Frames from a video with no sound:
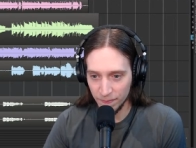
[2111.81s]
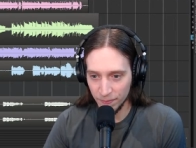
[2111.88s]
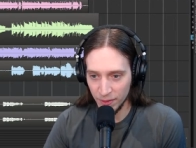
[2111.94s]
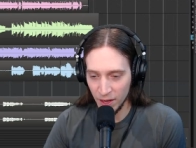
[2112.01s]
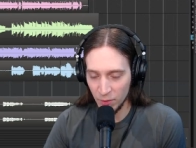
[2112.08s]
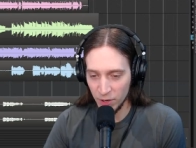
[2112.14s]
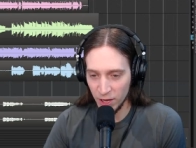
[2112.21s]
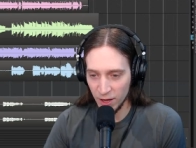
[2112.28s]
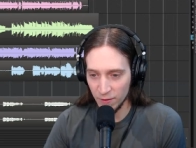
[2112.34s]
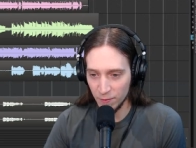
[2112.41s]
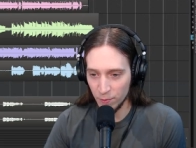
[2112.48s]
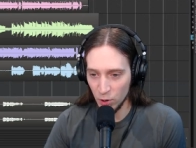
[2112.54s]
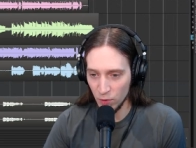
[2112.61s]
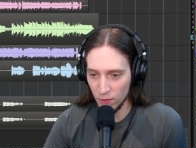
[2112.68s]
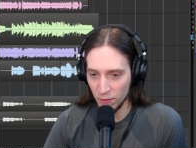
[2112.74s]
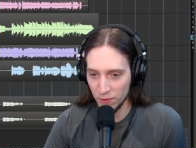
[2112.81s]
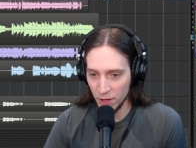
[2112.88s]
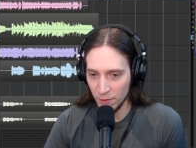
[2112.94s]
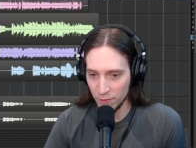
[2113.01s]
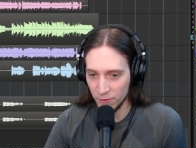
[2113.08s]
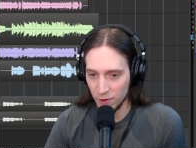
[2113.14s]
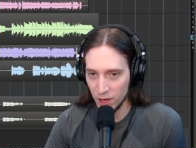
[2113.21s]
Now we have both of
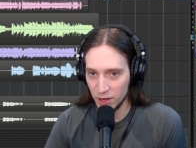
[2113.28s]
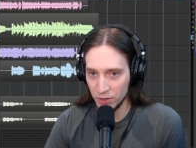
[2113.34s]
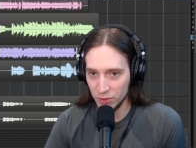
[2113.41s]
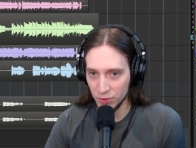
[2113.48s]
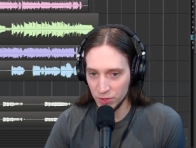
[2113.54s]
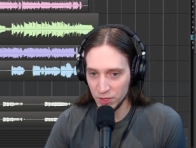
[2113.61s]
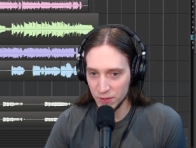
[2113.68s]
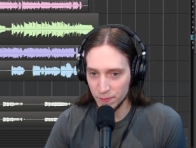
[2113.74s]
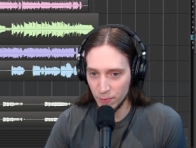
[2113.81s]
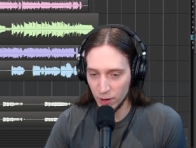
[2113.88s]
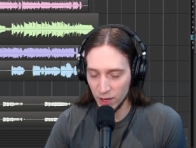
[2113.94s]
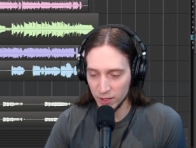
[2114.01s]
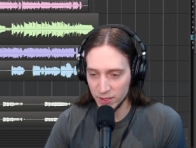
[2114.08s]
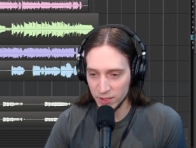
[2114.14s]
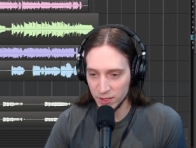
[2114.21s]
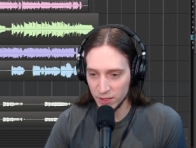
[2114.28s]
them fed into this bus.